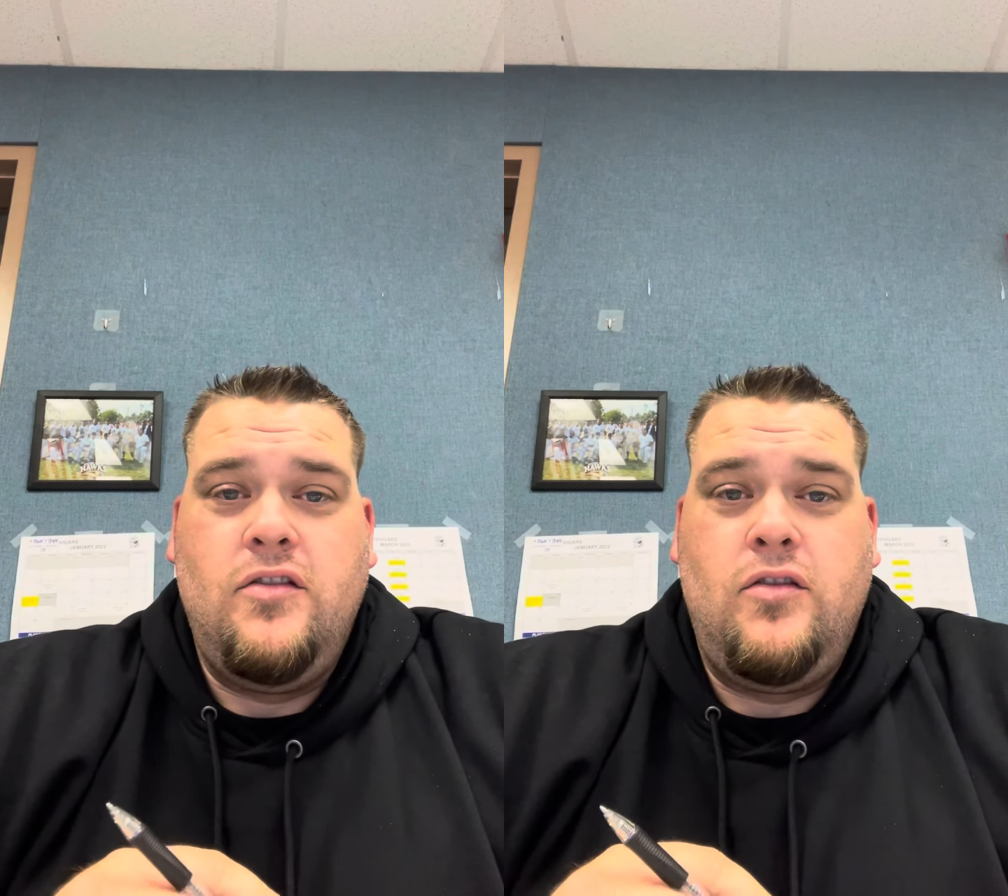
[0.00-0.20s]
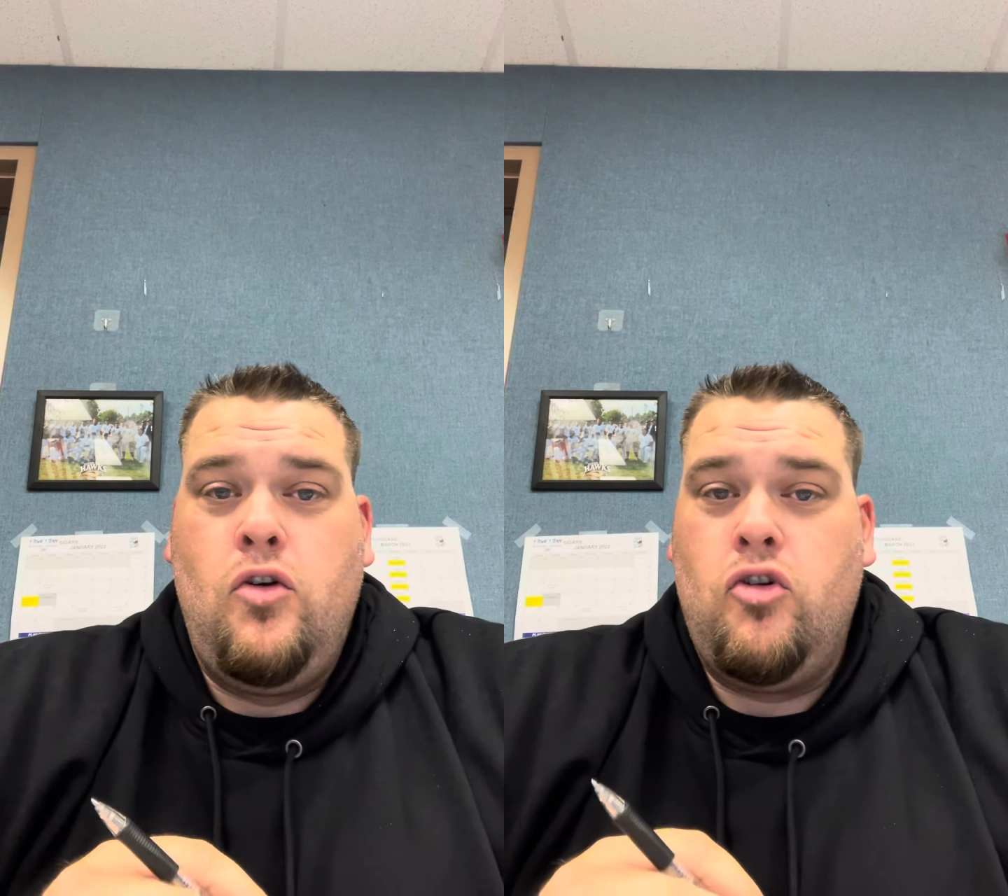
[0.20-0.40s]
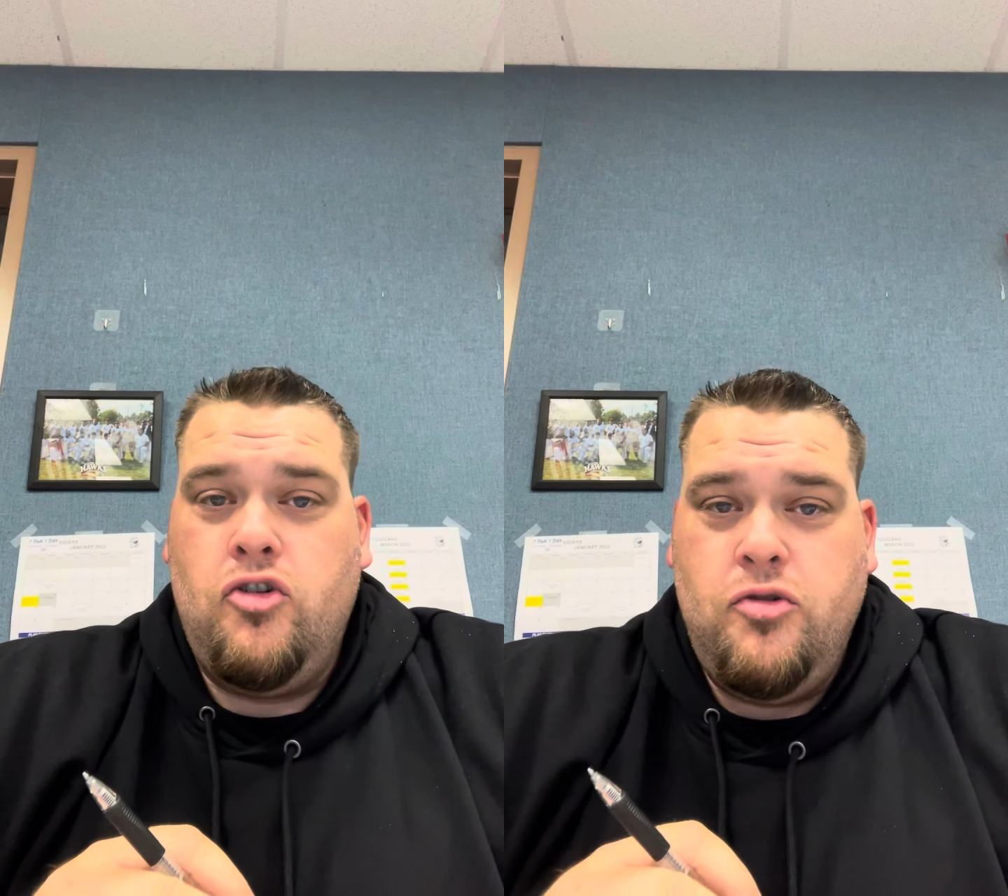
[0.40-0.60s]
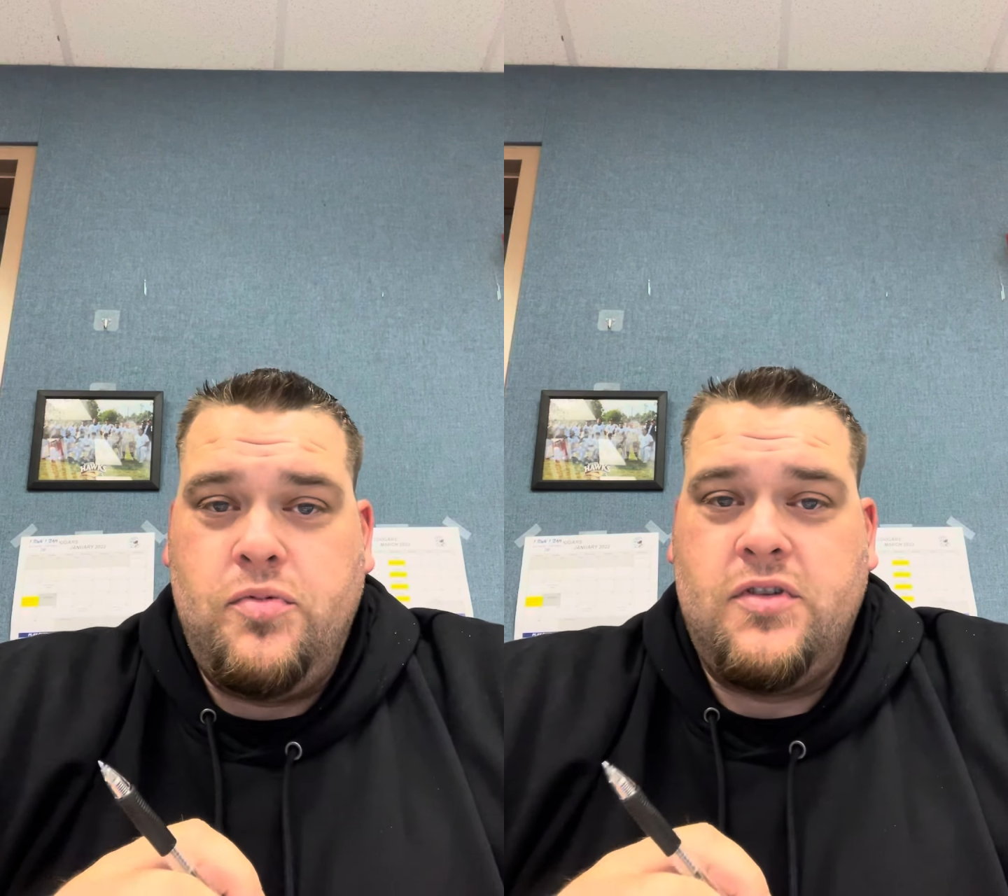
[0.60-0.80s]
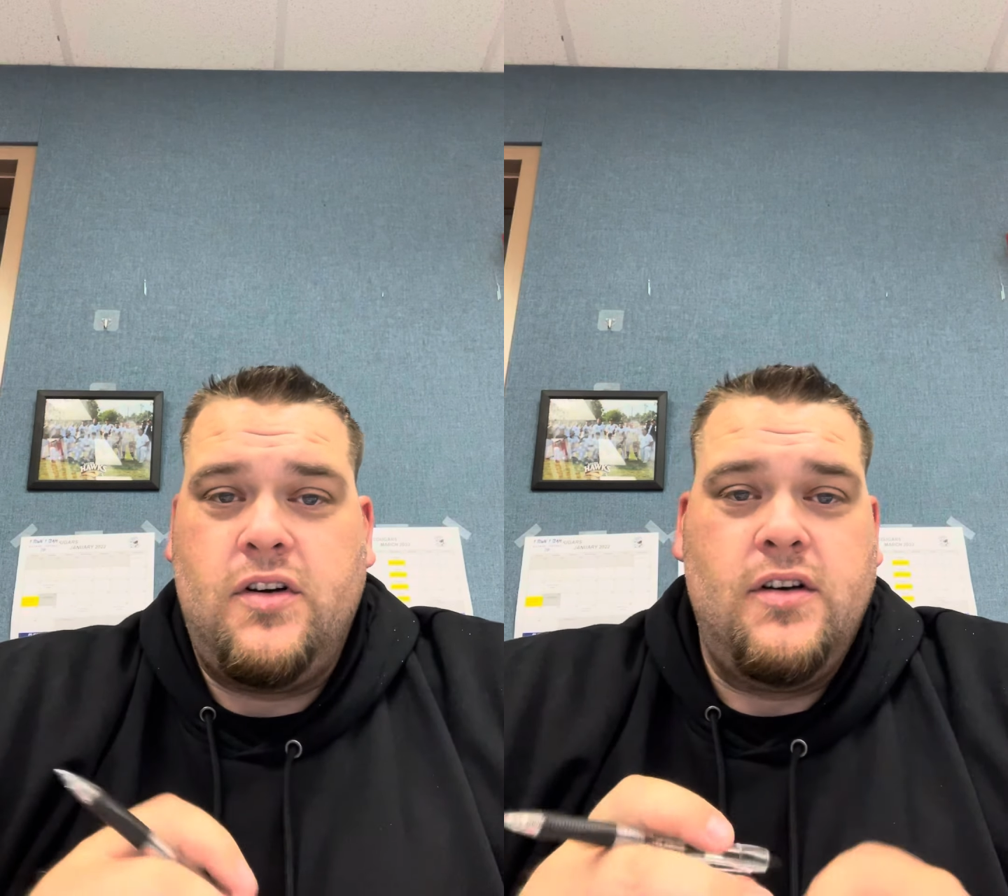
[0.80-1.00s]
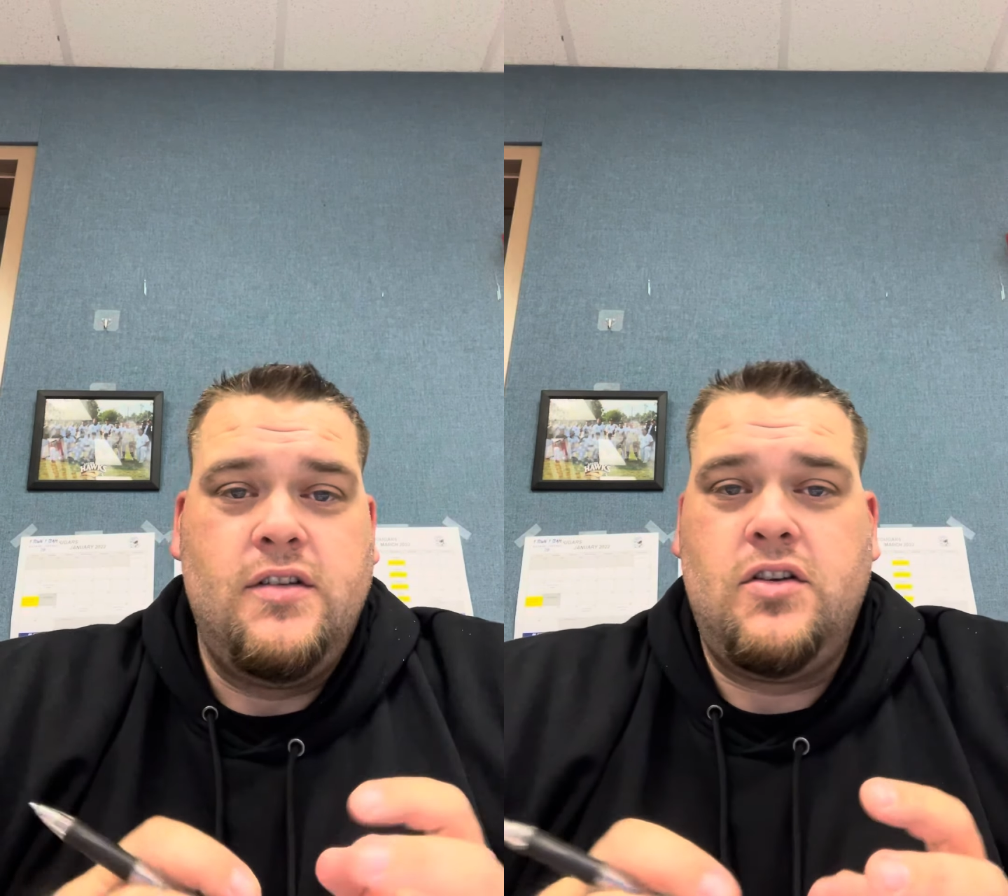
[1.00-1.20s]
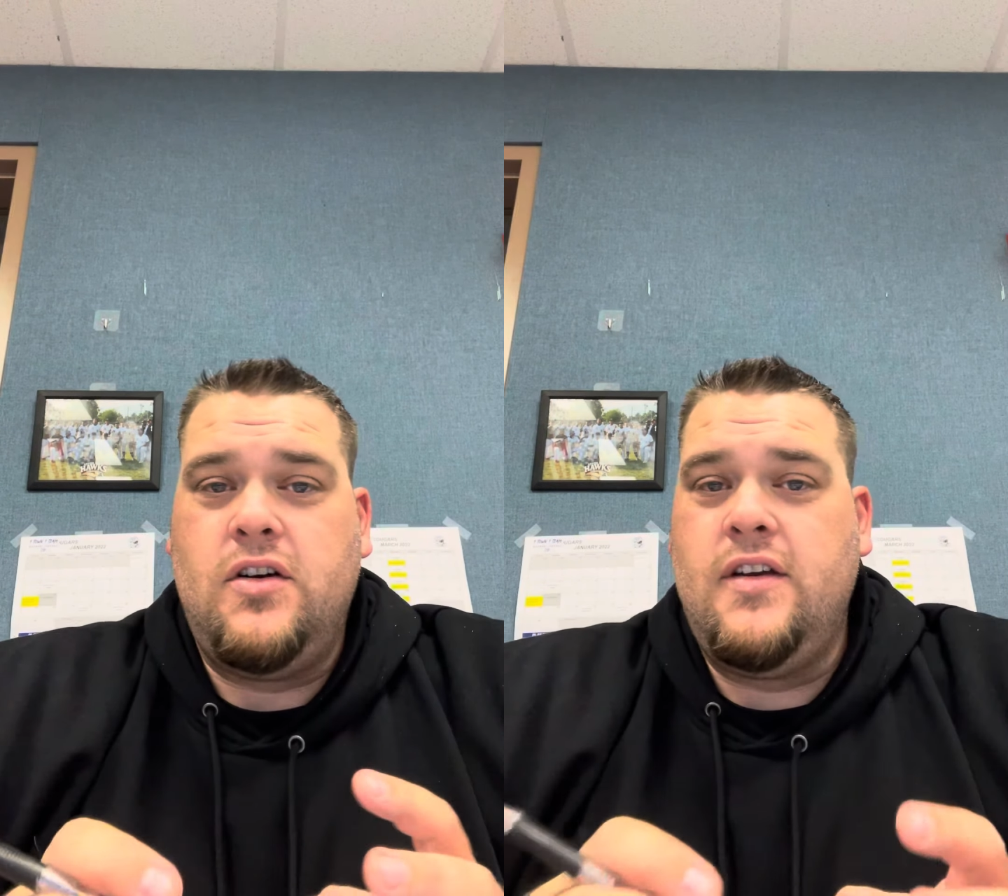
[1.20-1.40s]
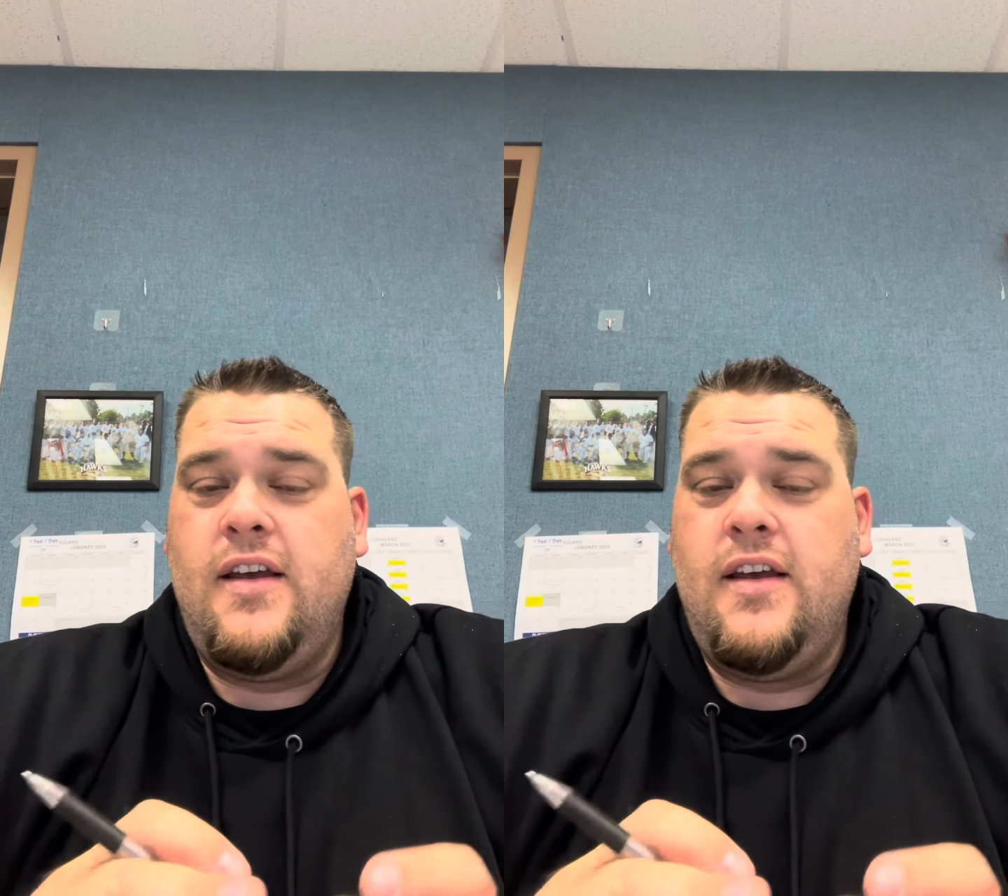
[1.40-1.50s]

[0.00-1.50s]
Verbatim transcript: groups or certain